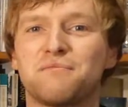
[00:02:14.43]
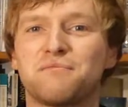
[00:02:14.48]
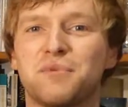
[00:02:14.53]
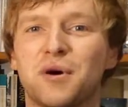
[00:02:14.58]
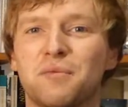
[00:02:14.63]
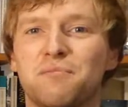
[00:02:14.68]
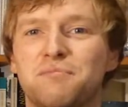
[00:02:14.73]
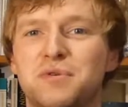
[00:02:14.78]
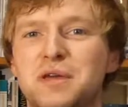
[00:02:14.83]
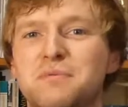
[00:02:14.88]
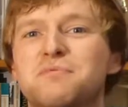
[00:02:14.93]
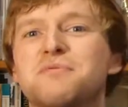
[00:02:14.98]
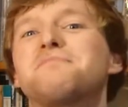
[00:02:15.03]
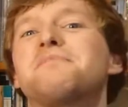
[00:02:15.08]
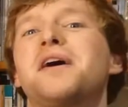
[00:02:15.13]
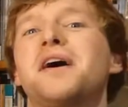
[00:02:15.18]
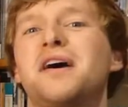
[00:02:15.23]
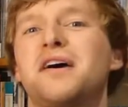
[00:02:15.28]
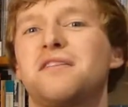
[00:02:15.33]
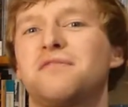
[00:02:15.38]
but be
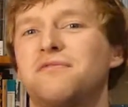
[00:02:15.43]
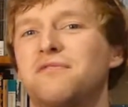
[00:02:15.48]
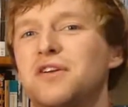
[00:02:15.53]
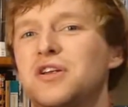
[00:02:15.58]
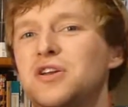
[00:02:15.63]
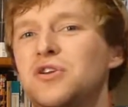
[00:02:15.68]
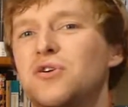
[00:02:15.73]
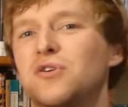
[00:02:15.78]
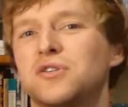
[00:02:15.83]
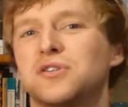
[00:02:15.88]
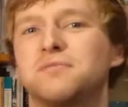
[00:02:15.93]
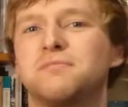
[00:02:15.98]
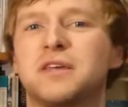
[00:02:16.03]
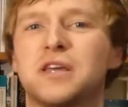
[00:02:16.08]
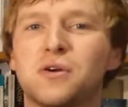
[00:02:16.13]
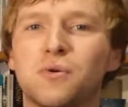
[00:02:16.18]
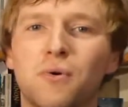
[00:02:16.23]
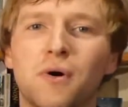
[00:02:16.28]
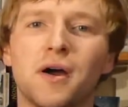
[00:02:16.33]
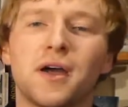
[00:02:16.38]
prepared for it not to be
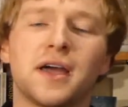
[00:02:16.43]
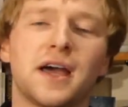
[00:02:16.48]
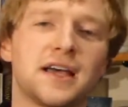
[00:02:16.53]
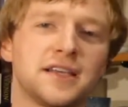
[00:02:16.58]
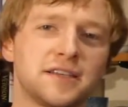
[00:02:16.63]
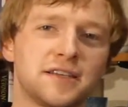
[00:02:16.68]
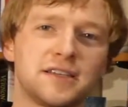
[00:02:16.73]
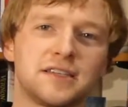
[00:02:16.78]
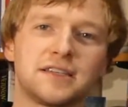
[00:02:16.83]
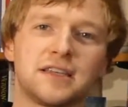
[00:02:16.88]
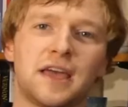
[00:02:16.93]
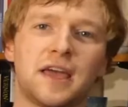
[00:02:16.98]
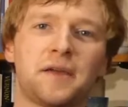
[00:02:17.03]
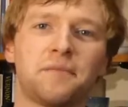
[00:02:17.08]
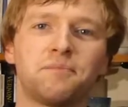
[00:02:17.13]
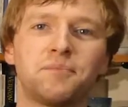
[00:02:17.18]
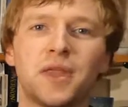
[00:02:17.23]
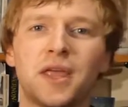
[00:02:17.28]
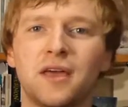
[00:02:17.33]
quite as I say.